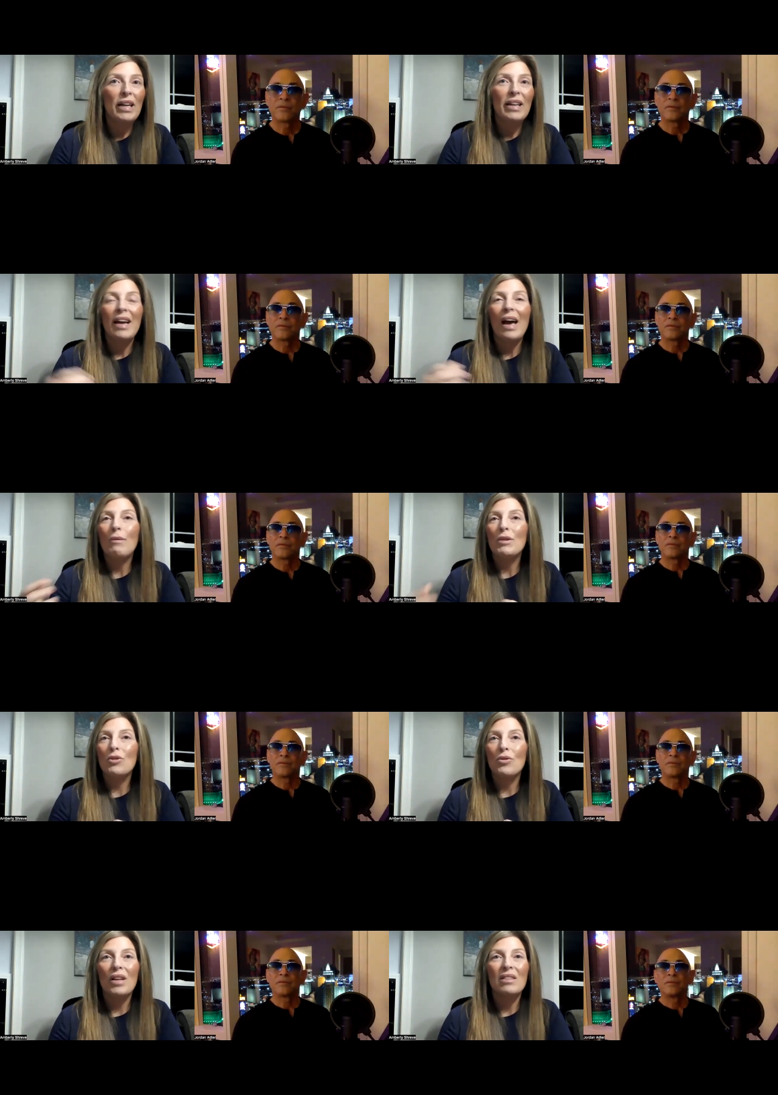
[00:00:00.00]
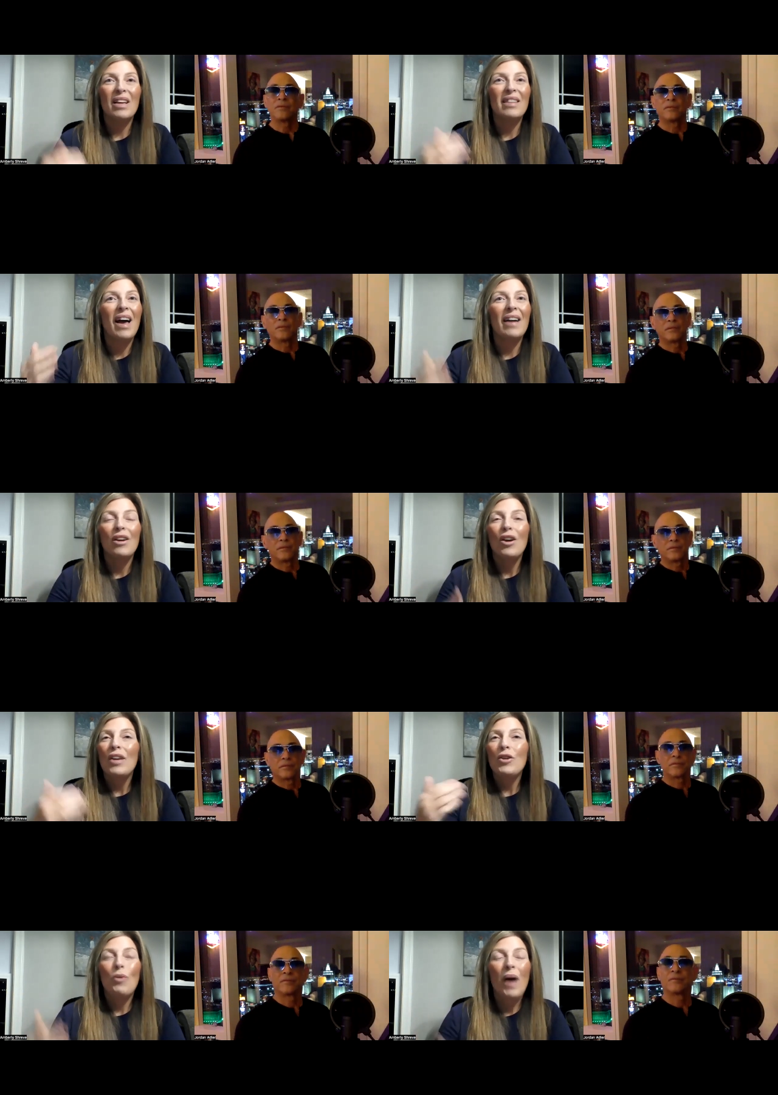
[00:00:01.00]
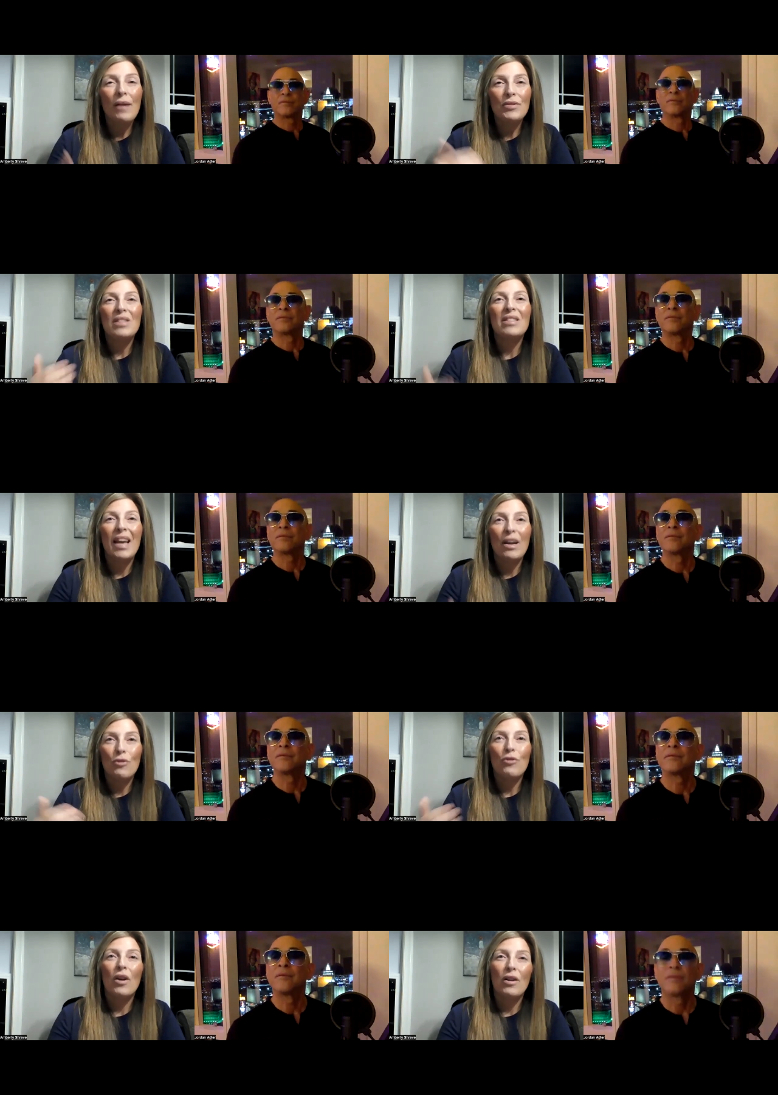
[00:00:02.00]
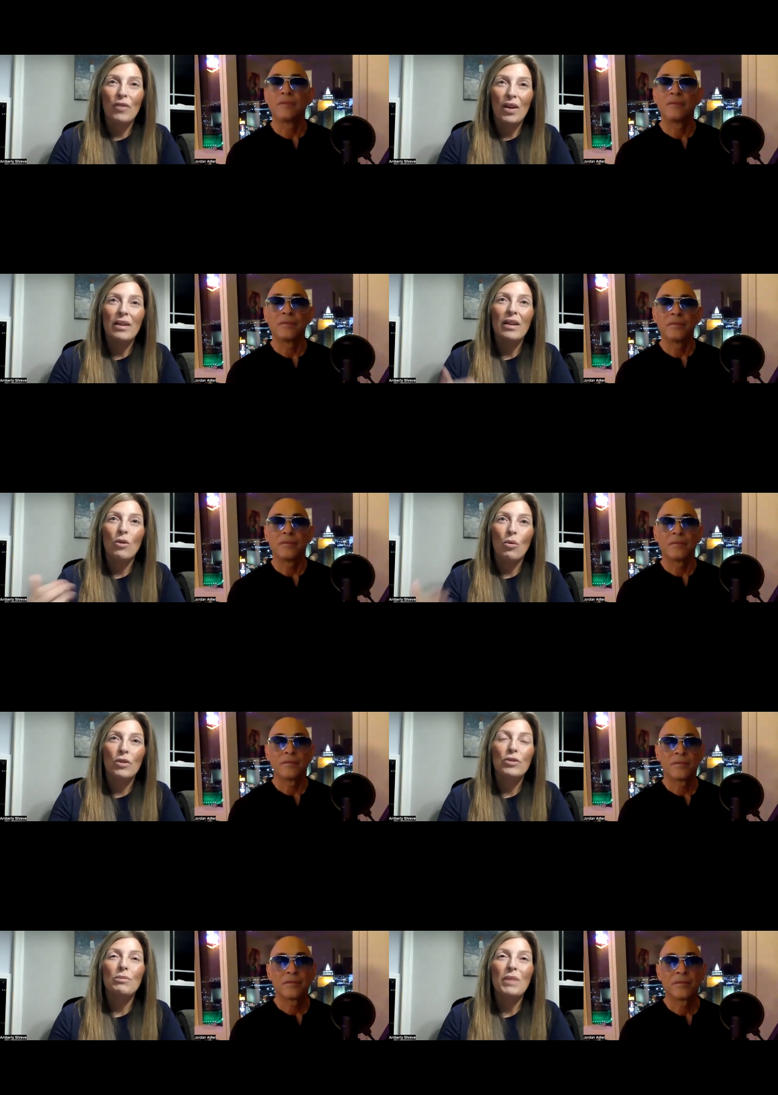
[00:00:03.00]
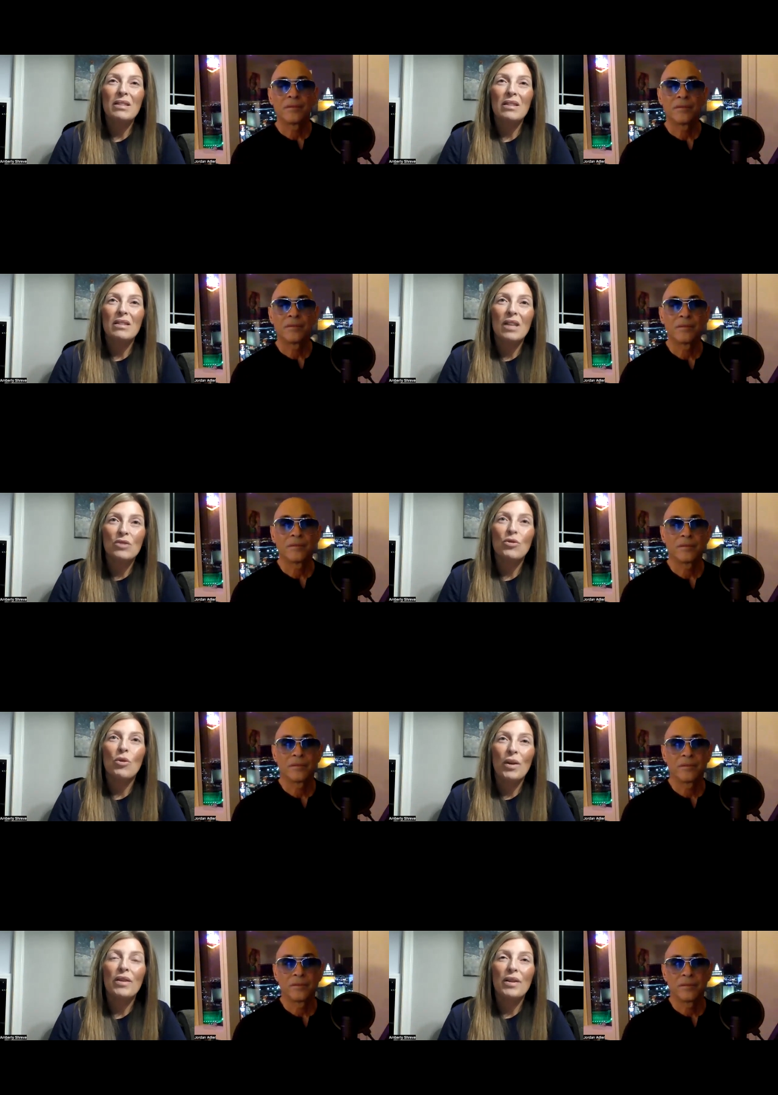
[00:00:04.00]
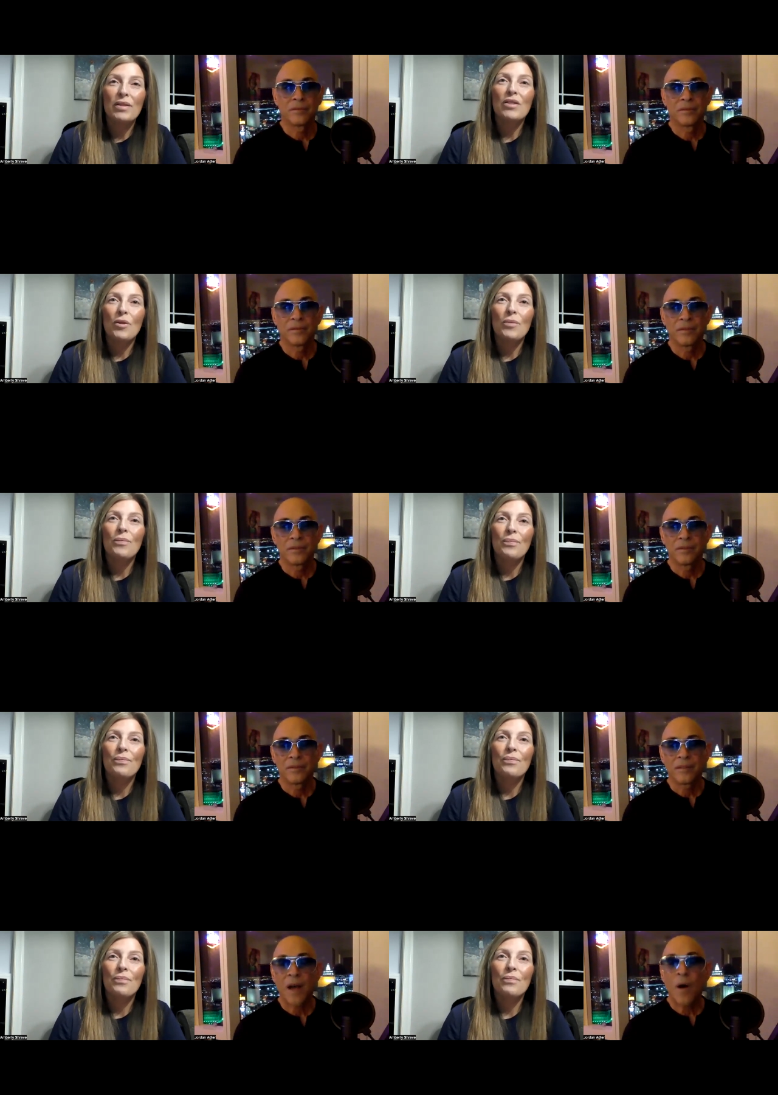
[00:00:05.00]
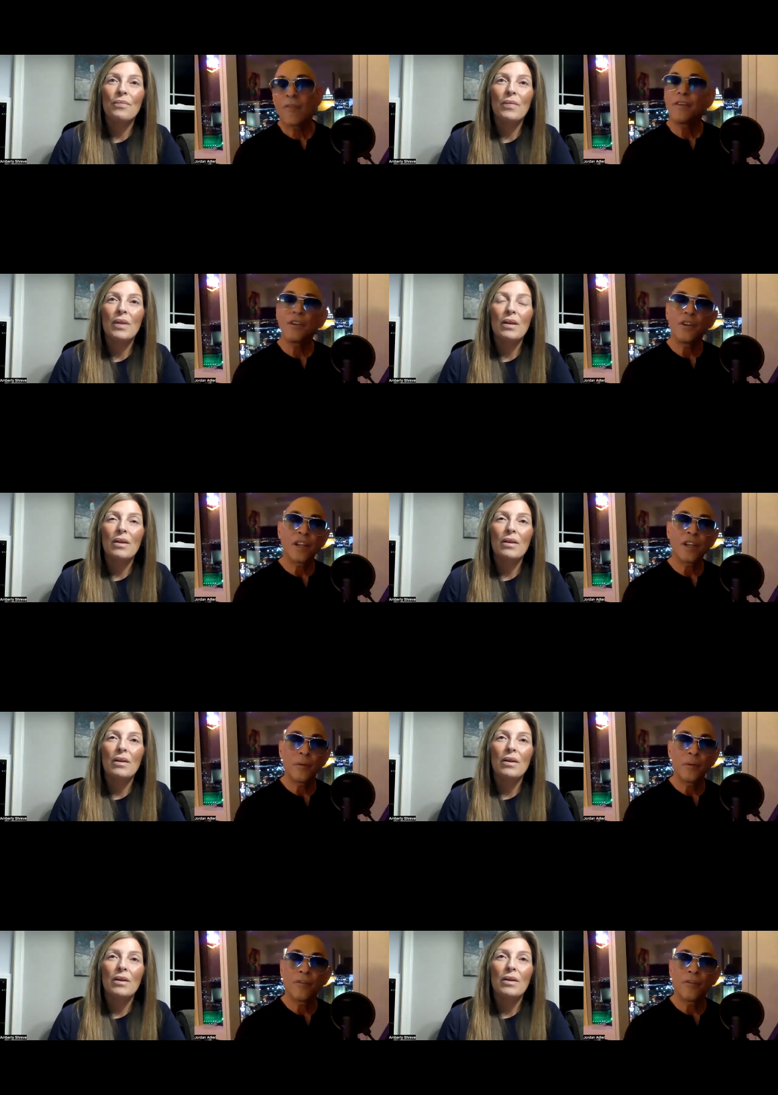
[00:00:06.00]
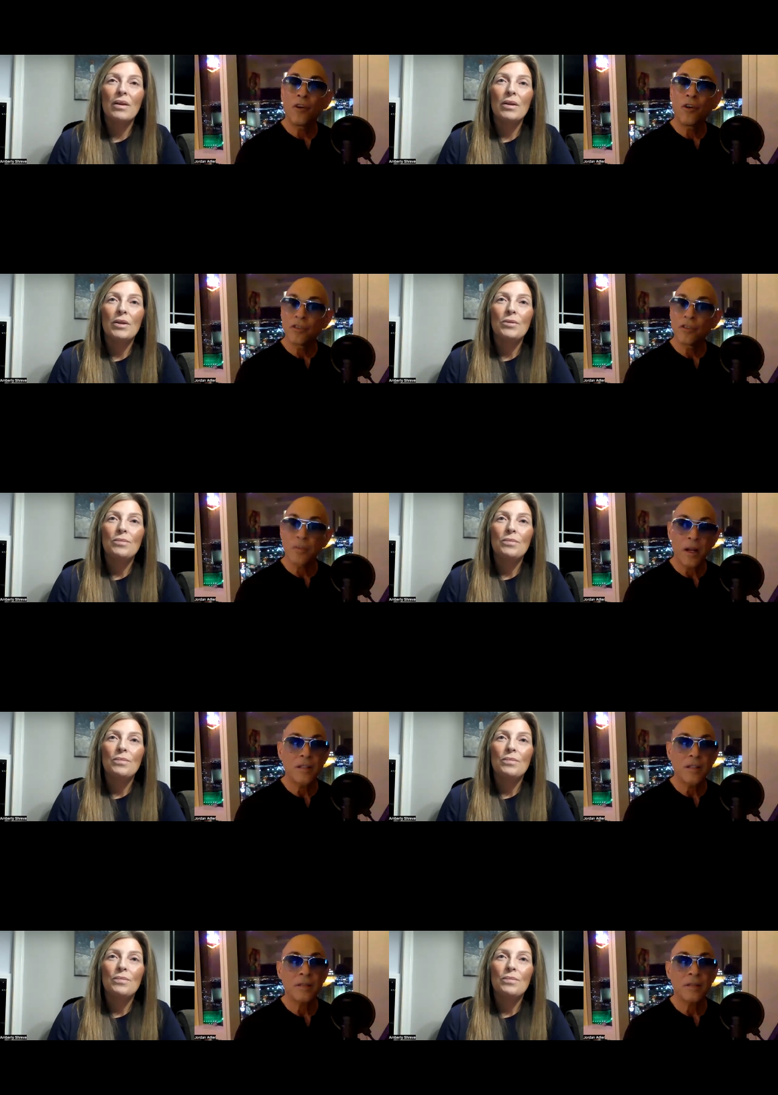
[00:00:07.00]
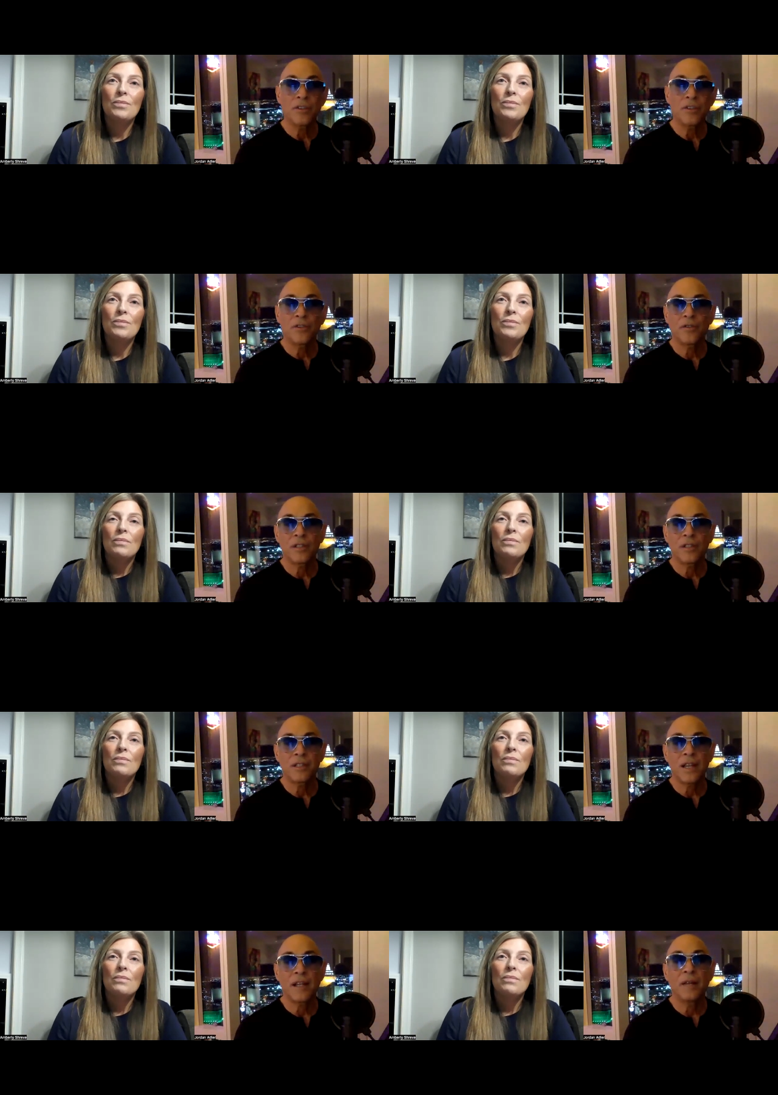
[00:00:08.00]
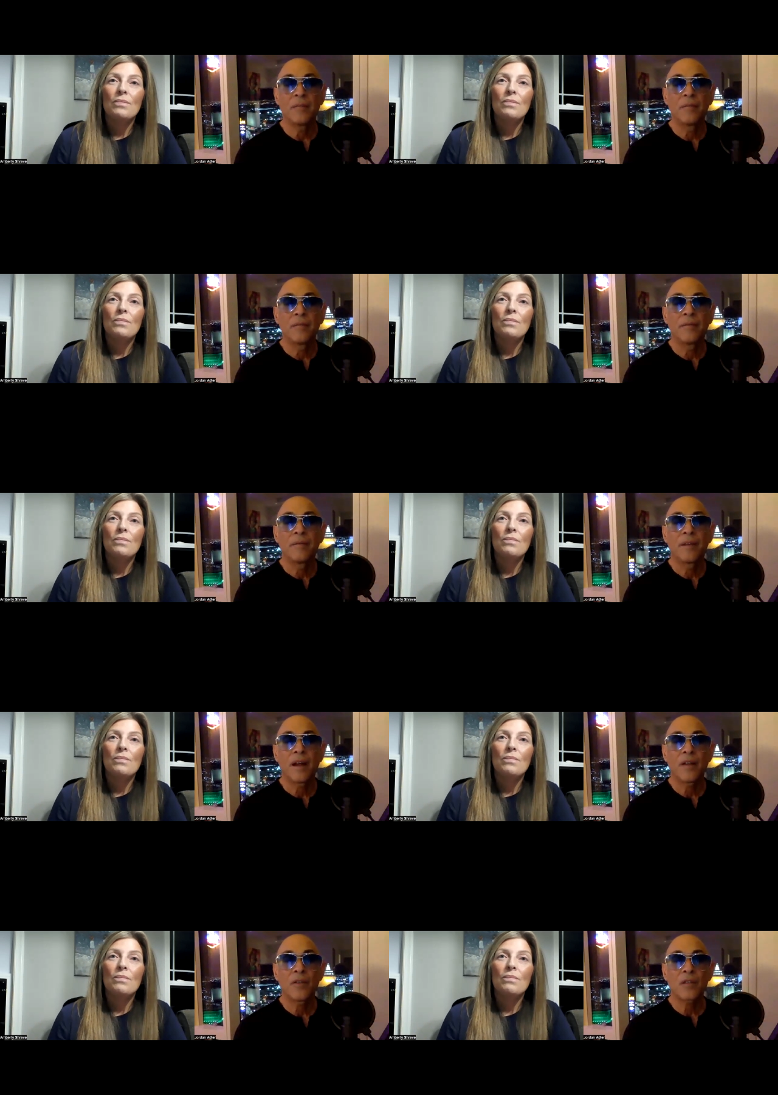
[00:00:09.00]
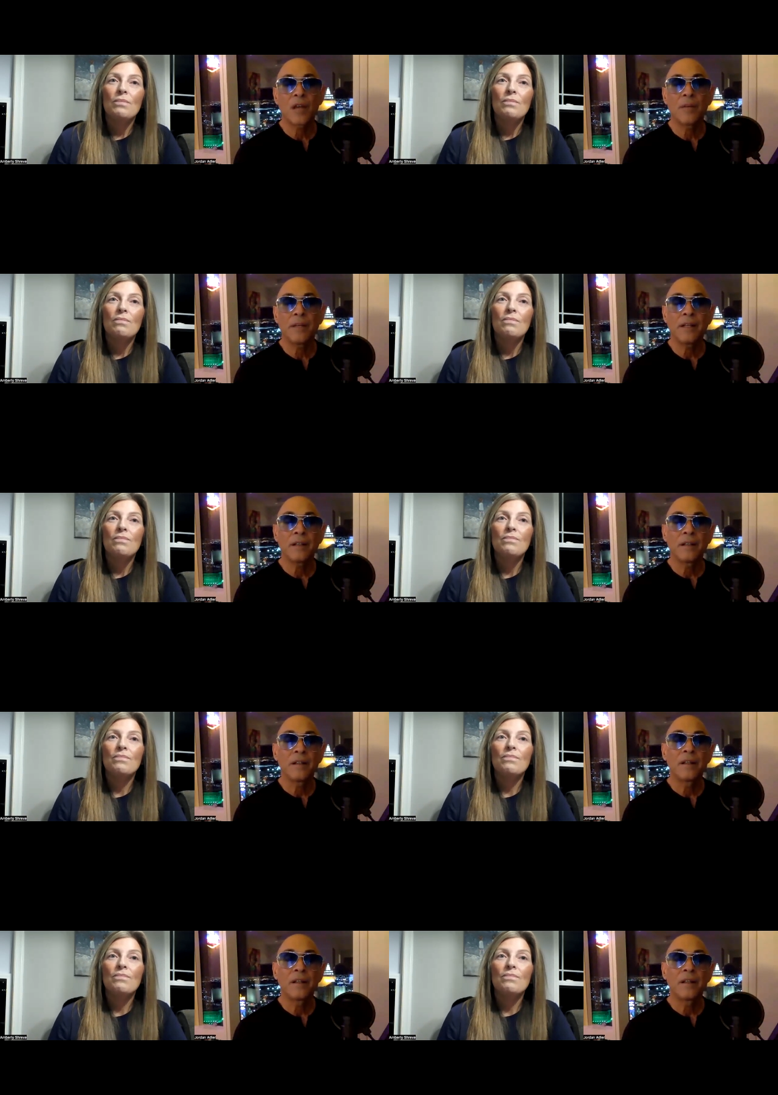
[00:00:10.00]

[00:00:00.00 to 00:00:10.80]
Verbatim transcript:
Speaker 1: eating habits or things like that. You have to stay in front of it in order to be successful with it. So,
Speaker 2: how often are you getting referrals from customers to, to sign up? Are those coming in?